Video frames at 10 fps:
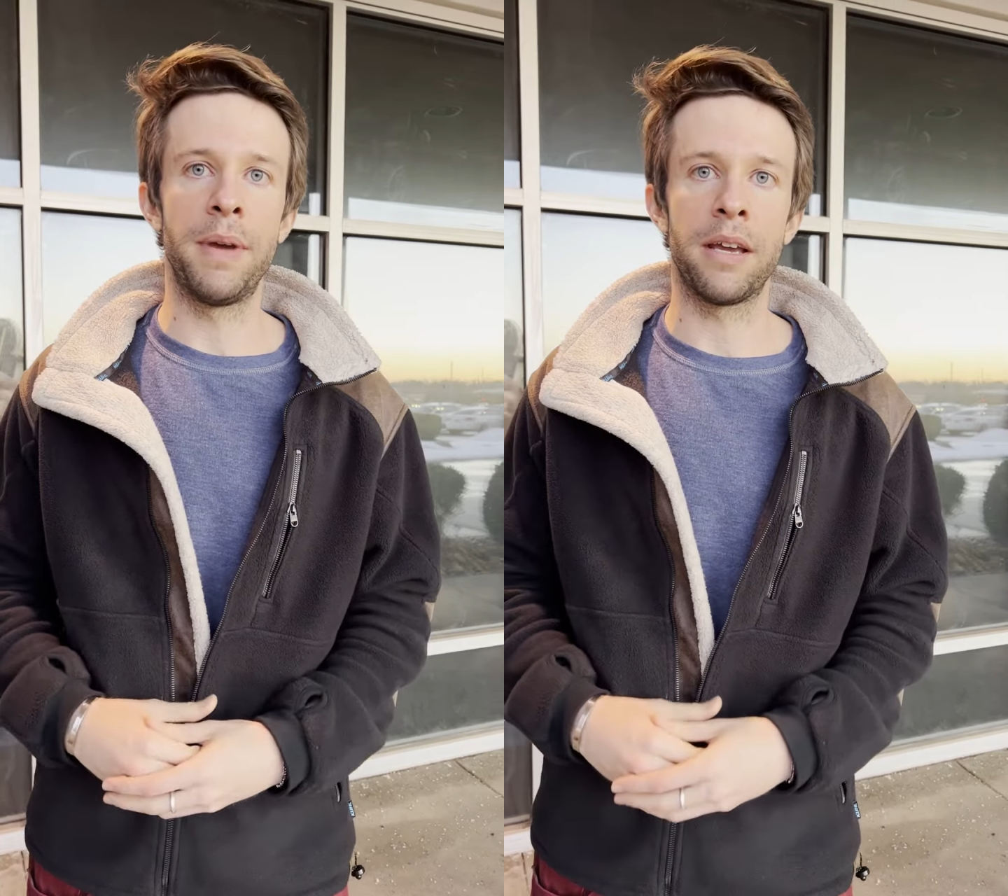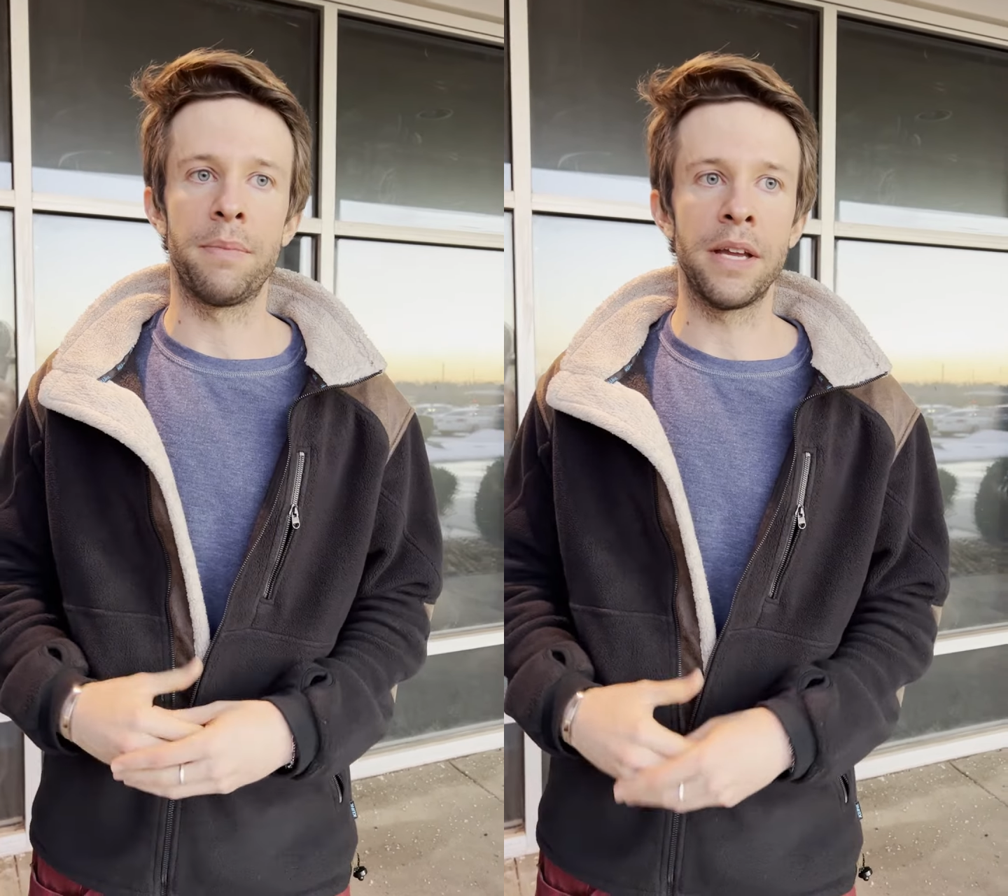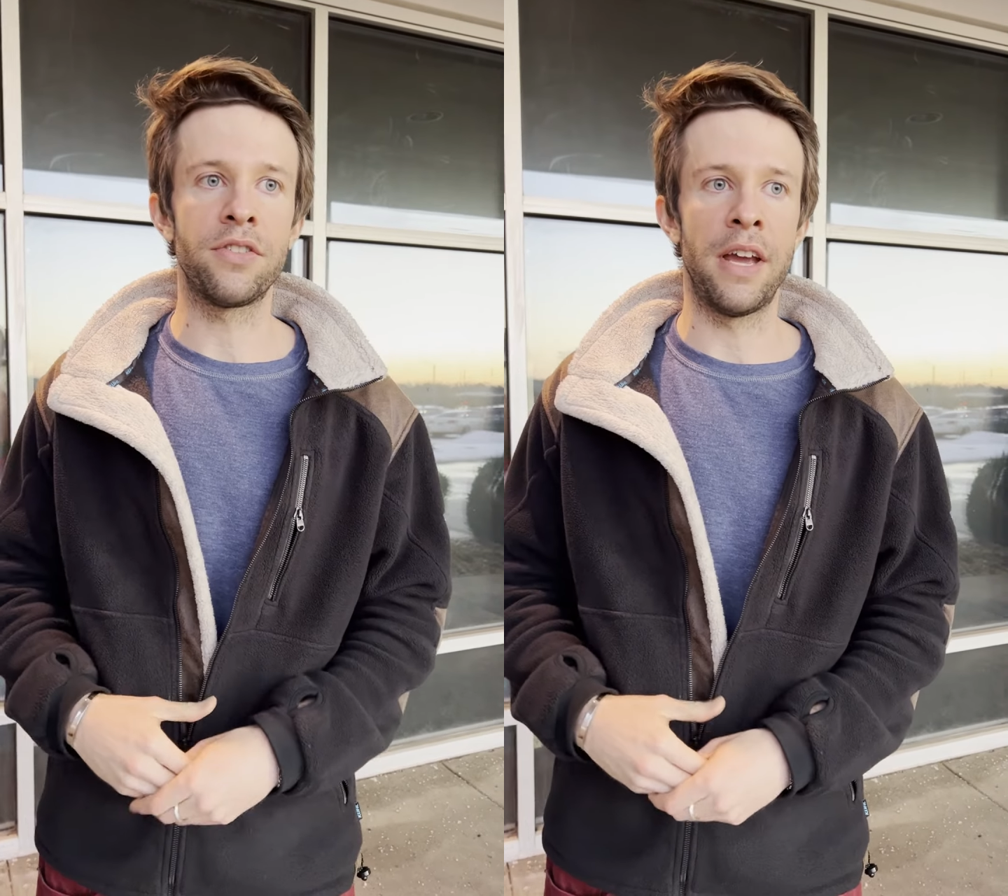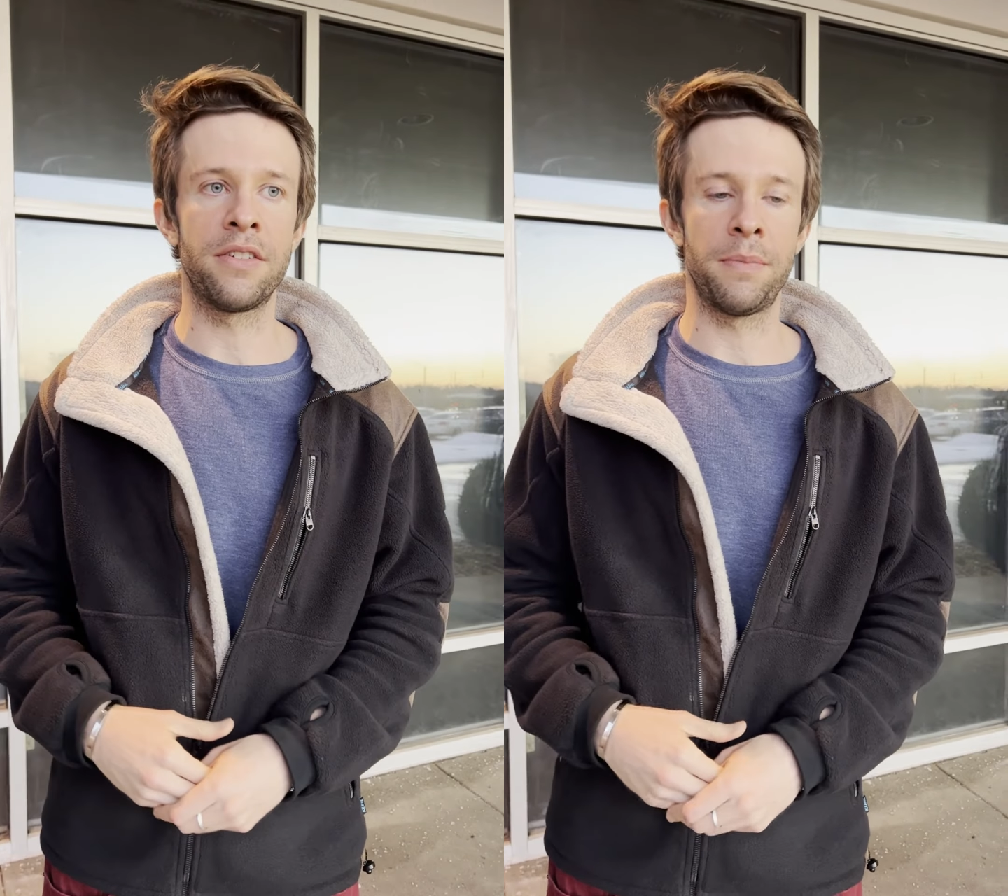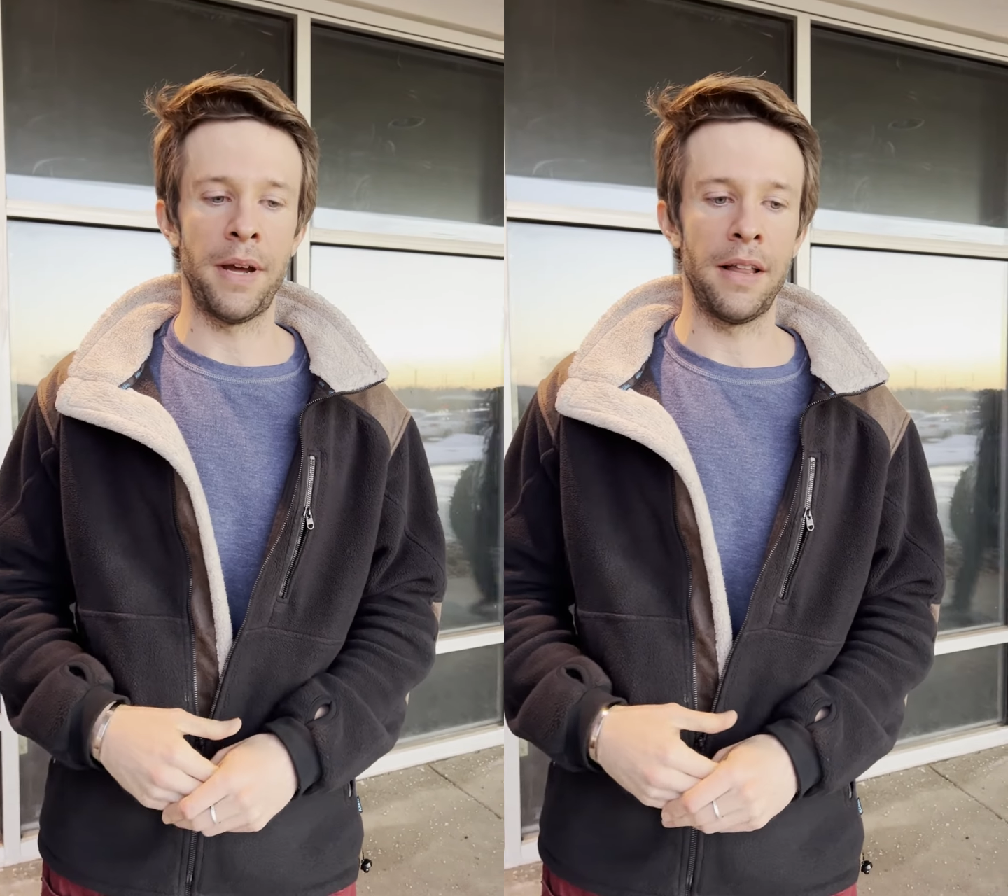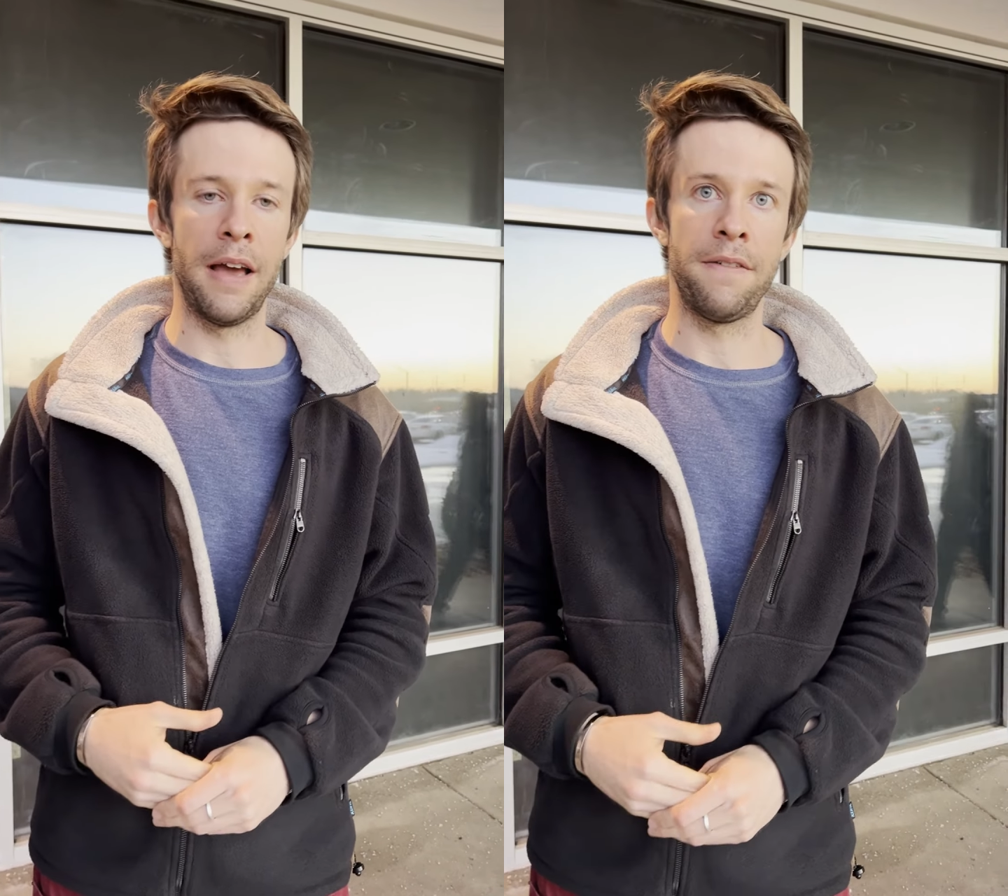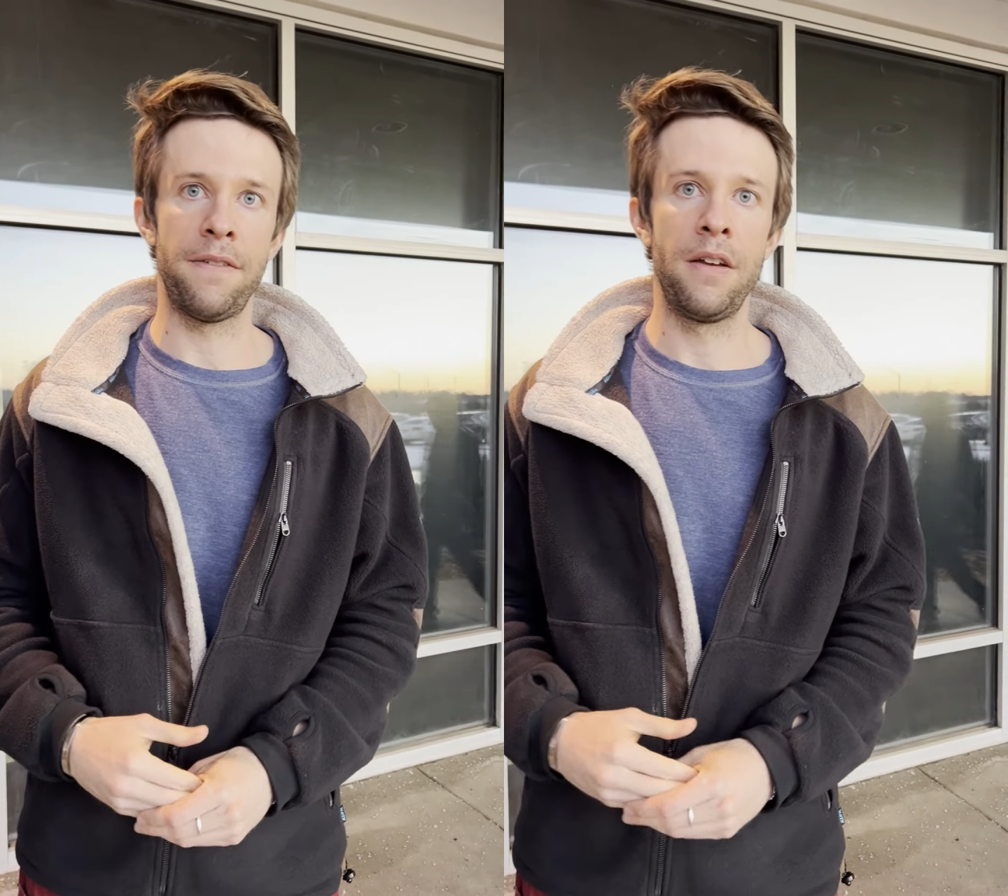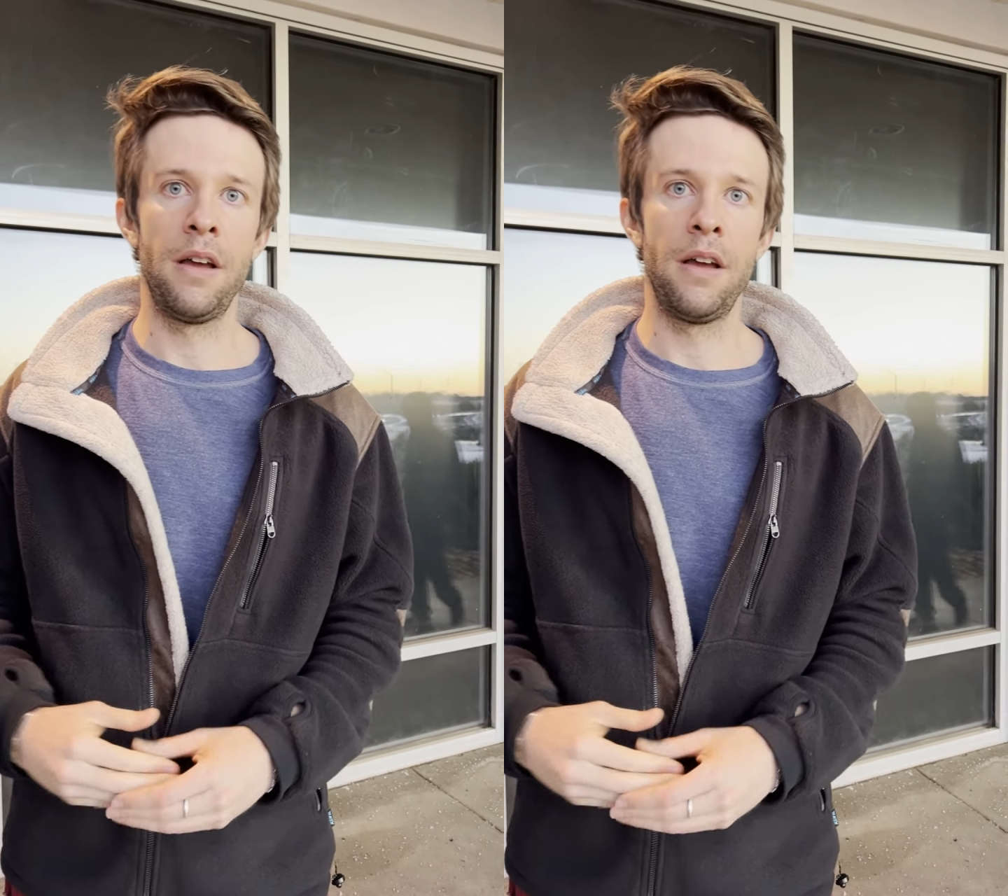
to make a big change in my life.